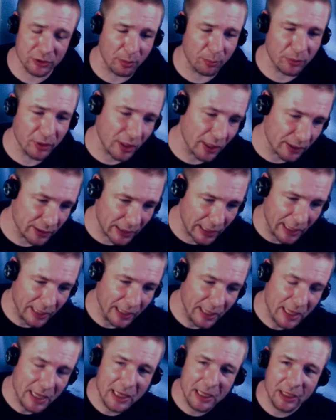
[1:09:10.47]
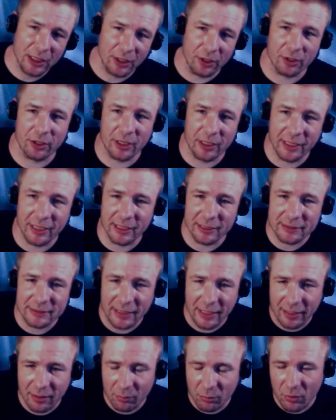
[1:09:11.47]
something like that. You're going to need a
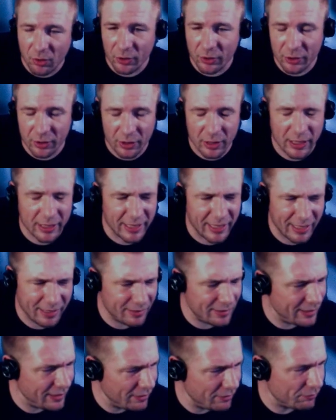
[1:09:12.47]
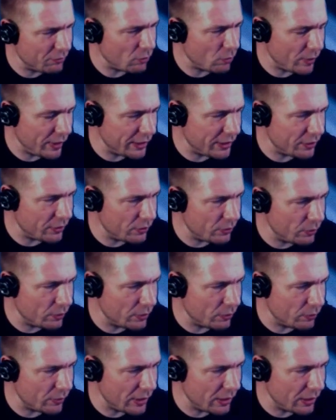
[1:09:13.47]
second monitor. I can't think of a way to do it